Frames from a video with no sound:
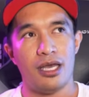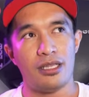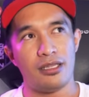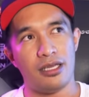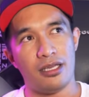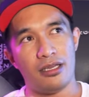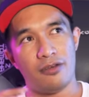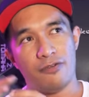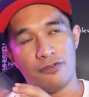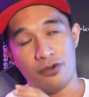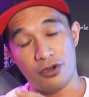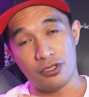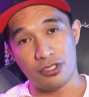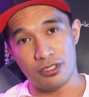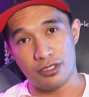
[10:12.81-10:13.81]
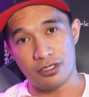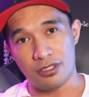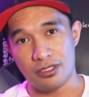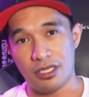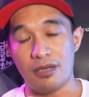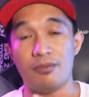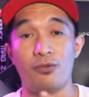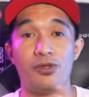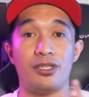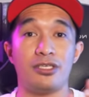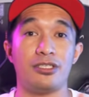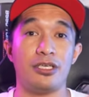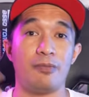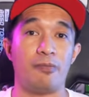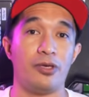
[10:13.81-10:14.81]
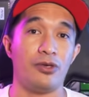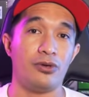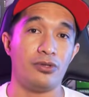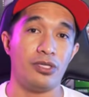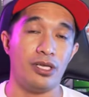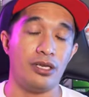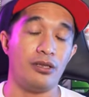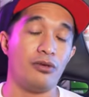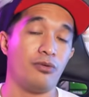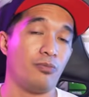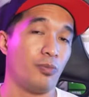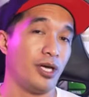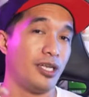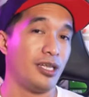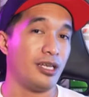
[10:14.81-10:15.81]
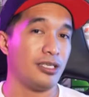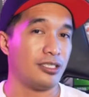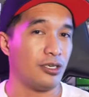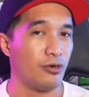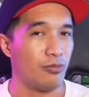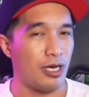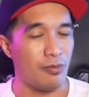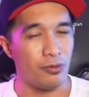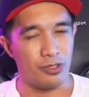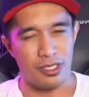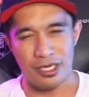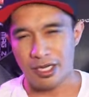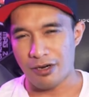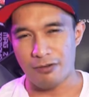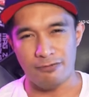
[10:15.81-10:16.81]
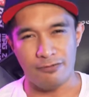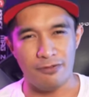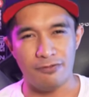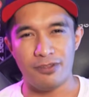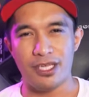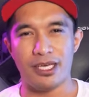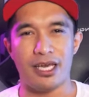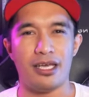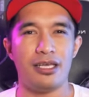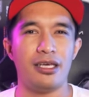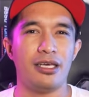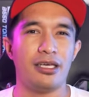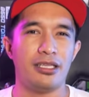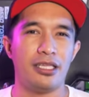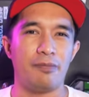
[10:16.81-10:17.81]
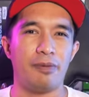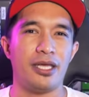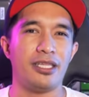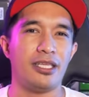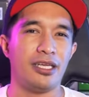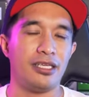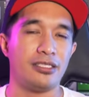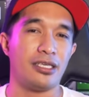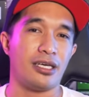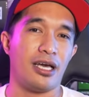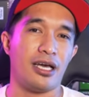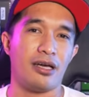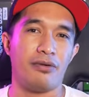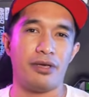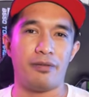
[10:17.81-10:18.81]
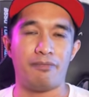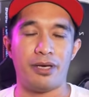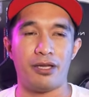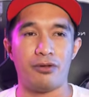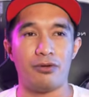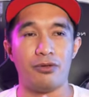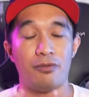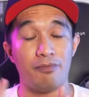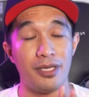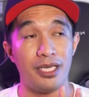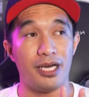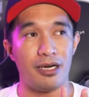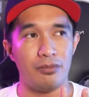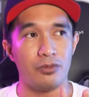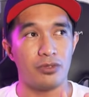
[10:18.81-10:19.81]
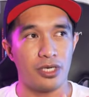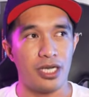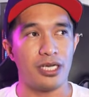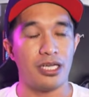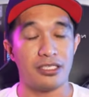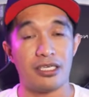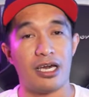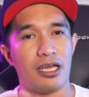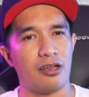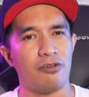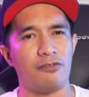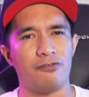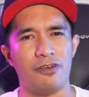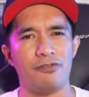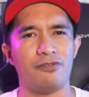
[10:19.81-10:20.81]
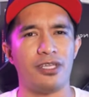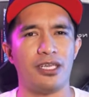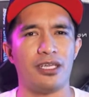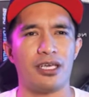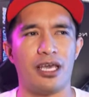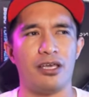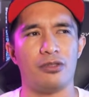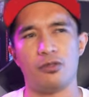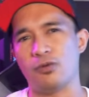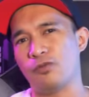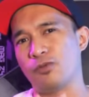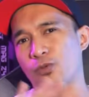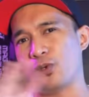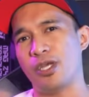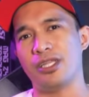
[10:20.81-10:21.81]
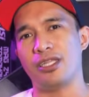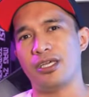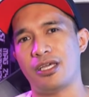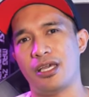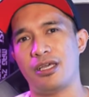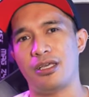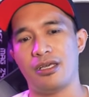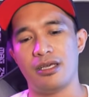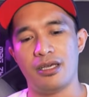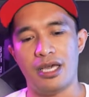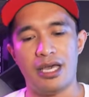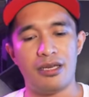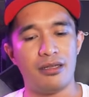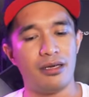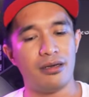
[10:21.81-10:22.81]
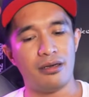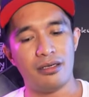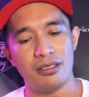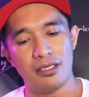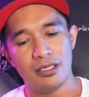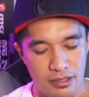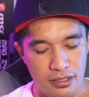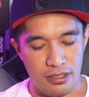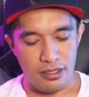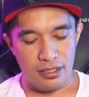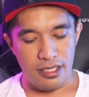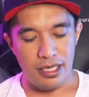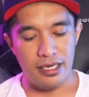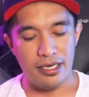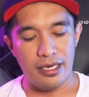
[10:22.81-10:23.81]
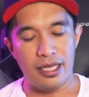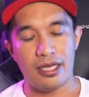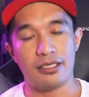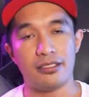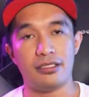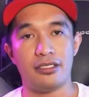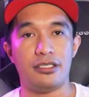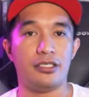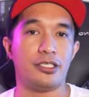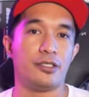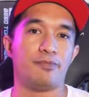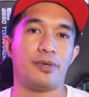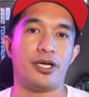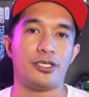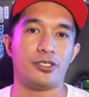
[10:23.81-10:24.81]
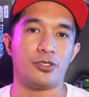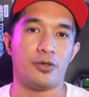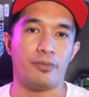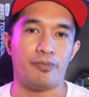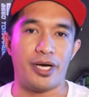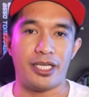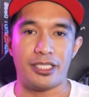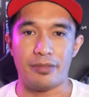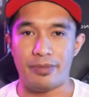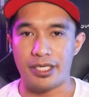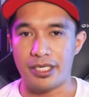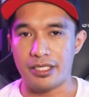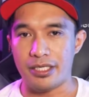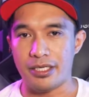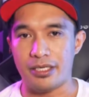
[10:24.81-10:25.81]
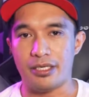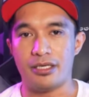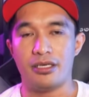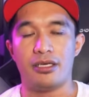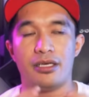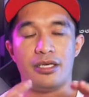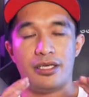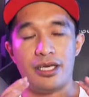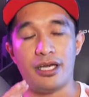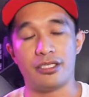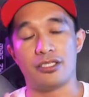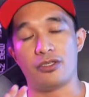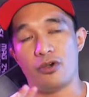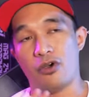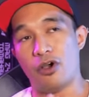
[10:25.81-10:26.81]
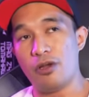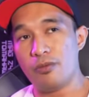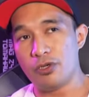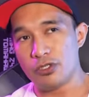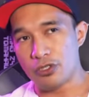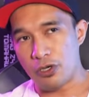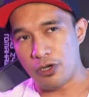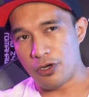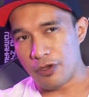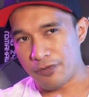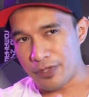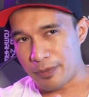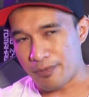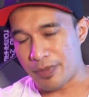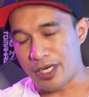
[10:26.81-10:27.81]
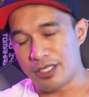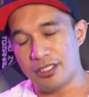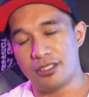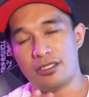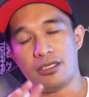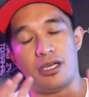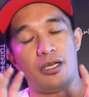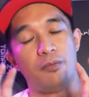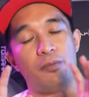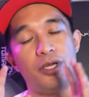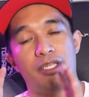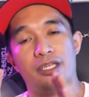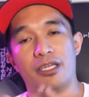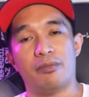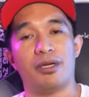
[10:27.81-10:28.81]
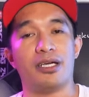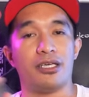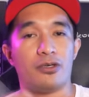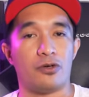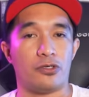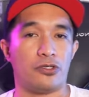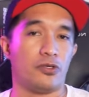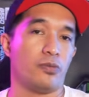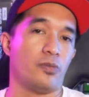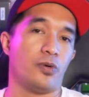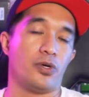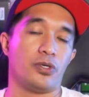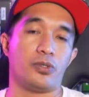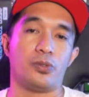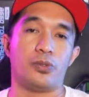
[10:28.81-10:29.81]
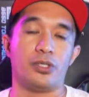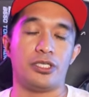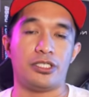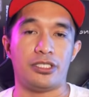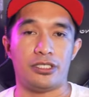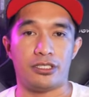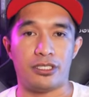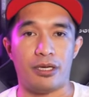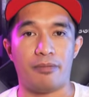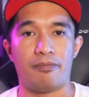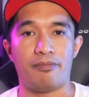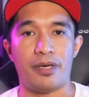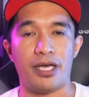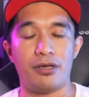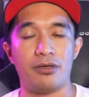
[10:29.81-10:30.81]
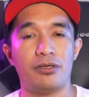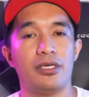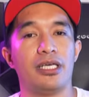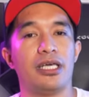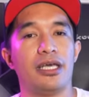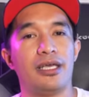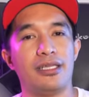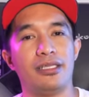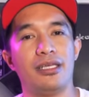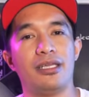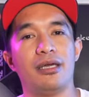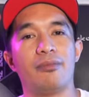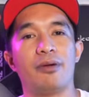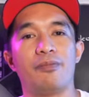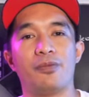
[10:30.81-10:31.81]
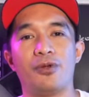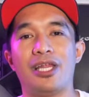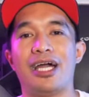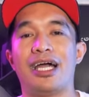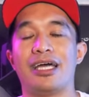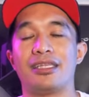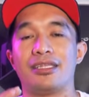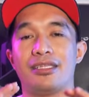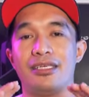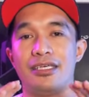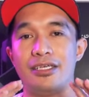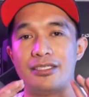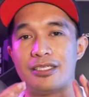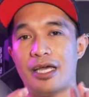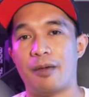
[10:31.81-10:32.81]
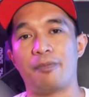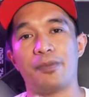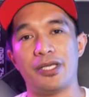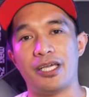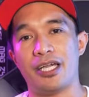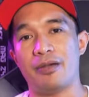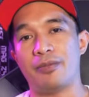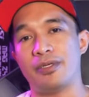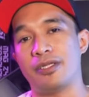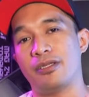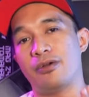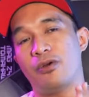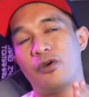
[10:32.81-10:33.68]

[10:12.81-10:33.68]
And then of course, same with the CPU din, pwede rin siyang umabot ng around 50k, depende rin sa gagawin. Pero yung pinakamura nasa around 15k to 20k. And then next is parts compatibility. Yes, almost all of the parts are pwede namang i-custom water cooling system. Pero hindi naman po lahat is applicable